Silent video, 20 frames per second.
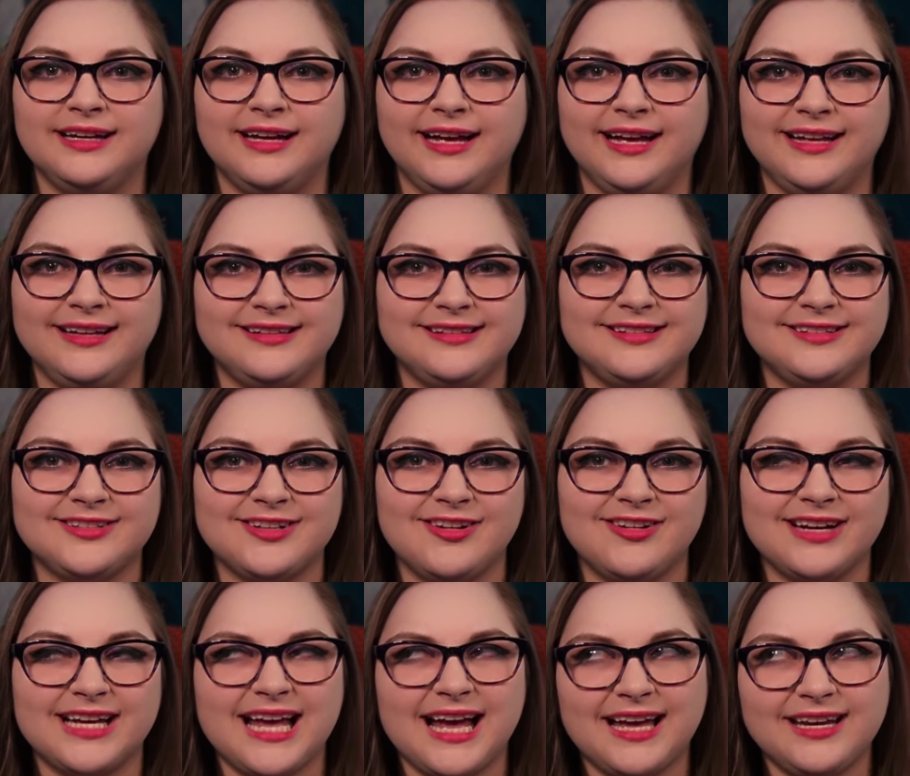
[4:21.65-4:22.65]
And so
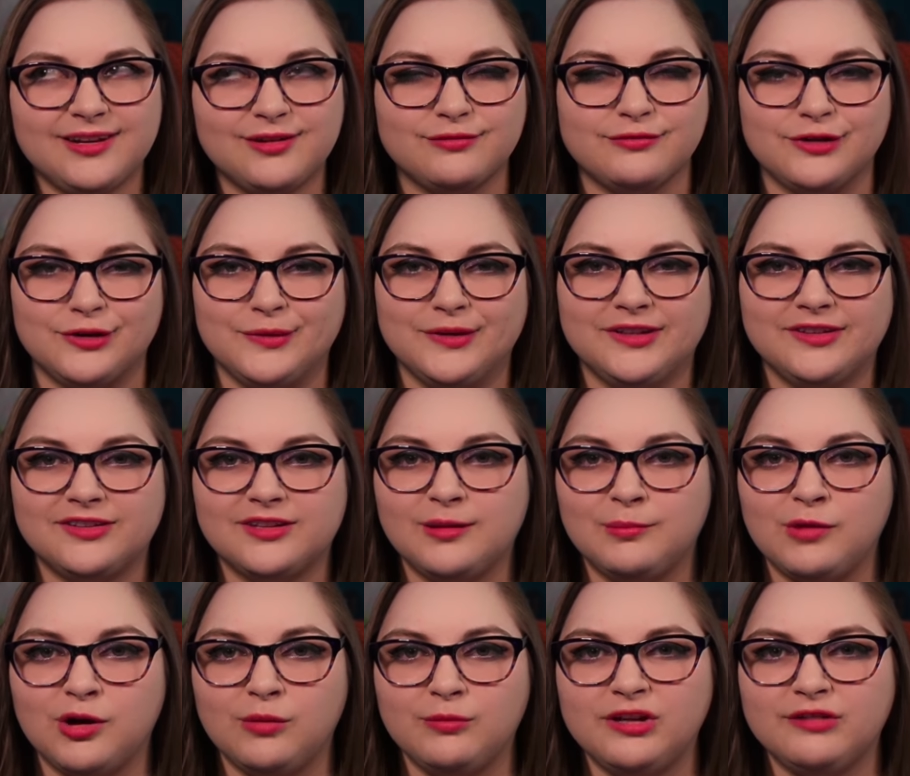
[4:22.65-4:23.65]
it kind of ruins the
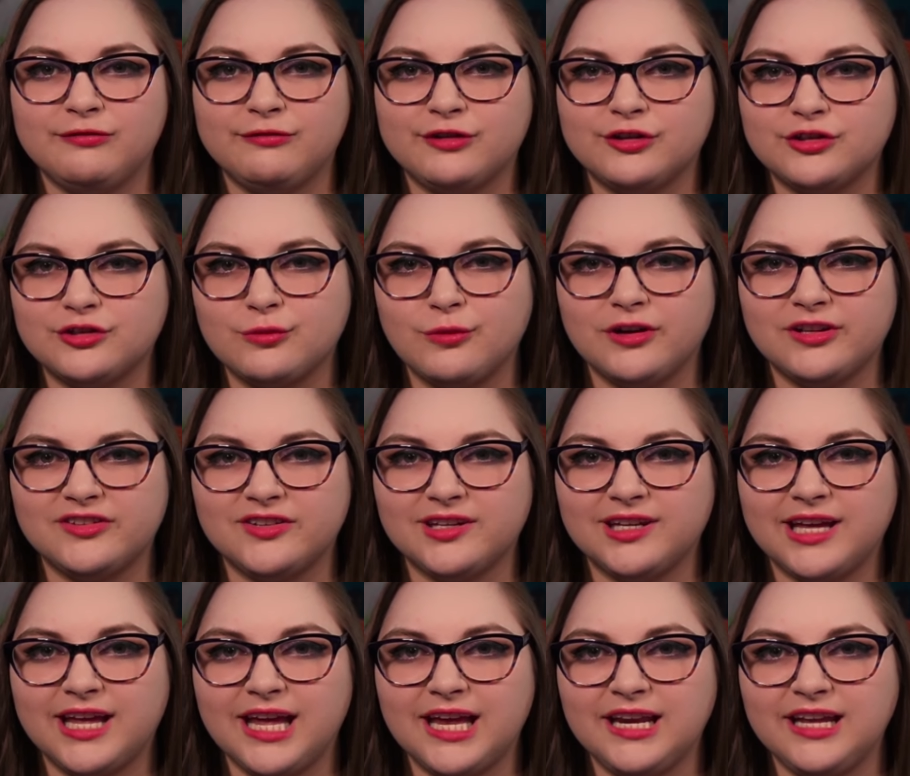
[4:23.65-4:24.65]
moment for Schwartz and
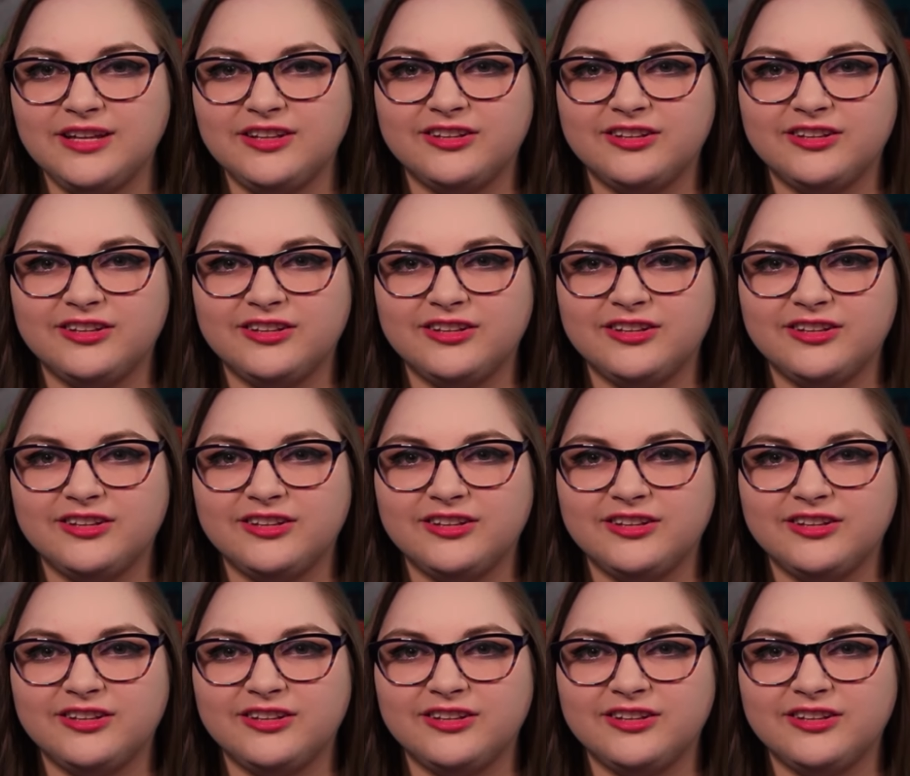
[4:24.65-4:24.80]
Katie,